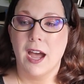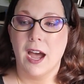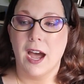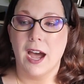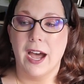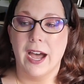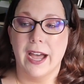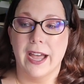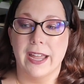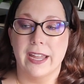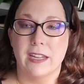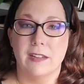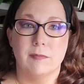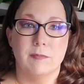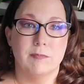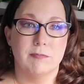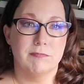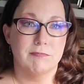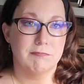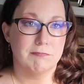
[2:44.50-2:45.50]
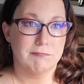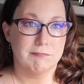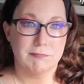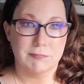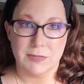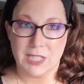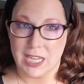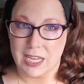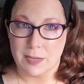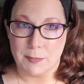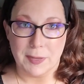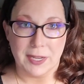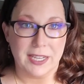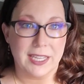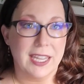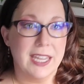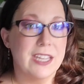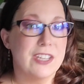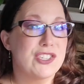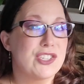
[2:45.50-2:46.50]
I take
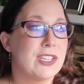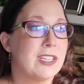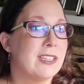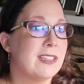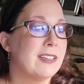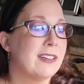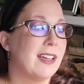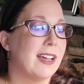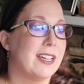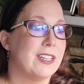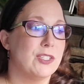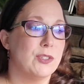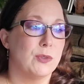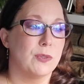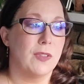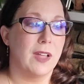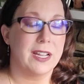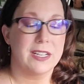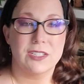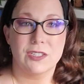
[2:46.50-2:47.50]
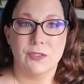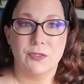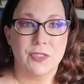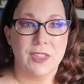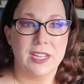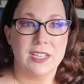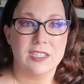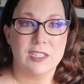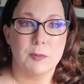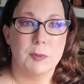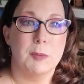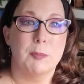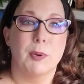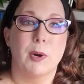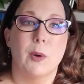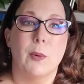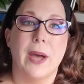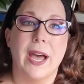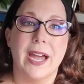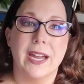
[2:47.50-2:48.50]
medication, I do lots of things to be
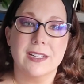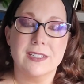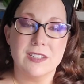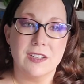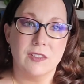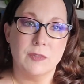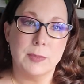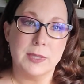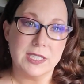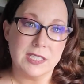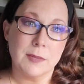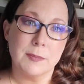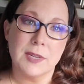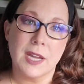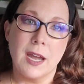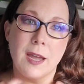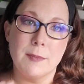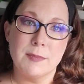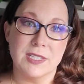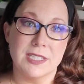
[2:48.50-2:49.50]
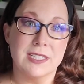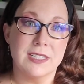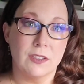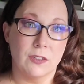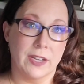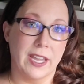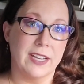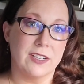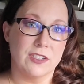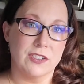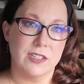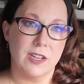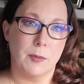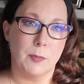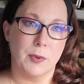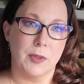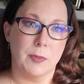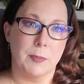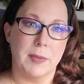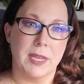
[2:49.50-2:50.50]
proactive, but sometimes it still catches up
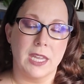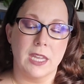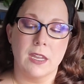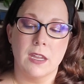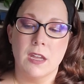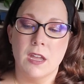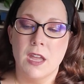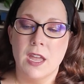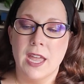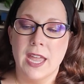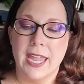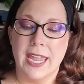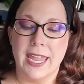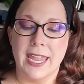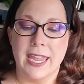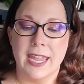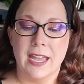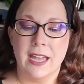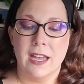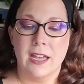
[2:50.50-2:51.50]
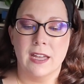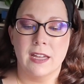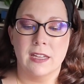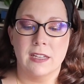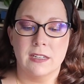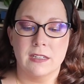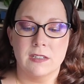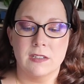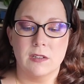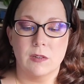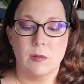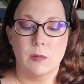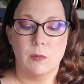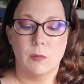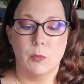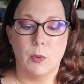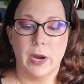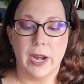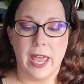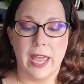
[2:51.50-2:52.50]
with me. And
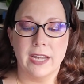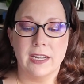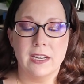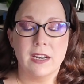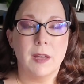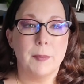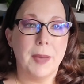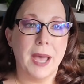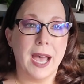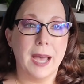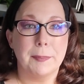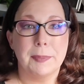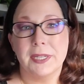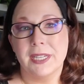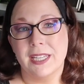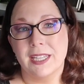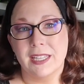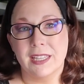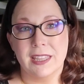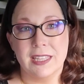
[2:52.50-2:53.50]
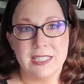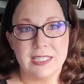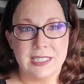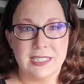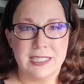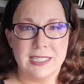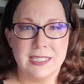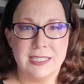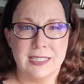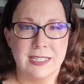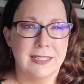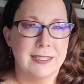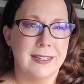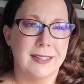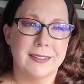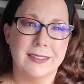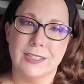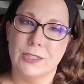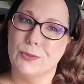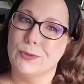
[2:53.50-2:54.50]
what ended up happening this season,
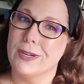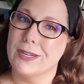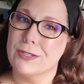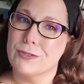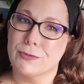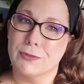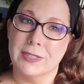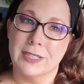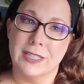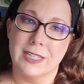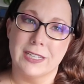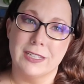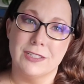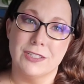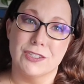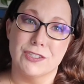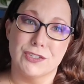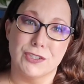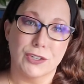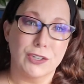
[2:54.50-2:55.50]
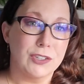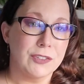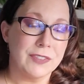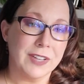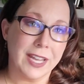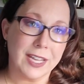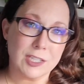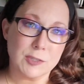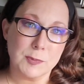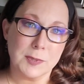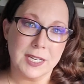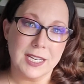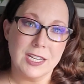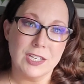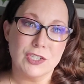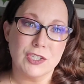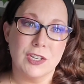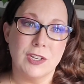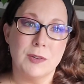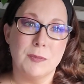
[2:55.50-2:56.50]
not that you guys really deserve an
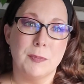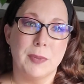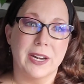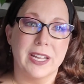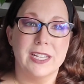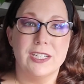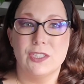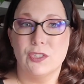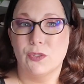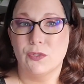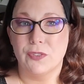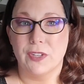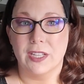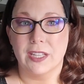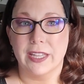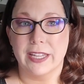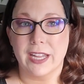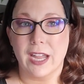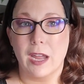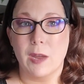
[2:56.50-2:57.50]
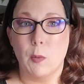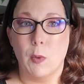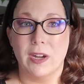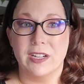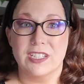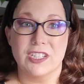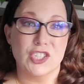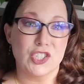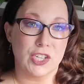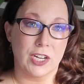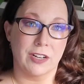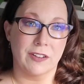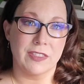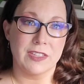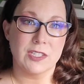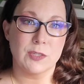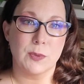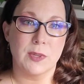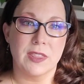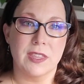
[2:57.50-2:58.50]
explanation, but I do feel like I want to share
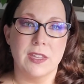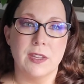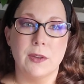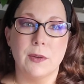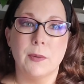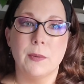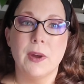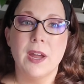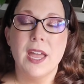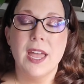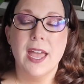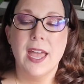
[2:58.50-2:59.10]
this with you,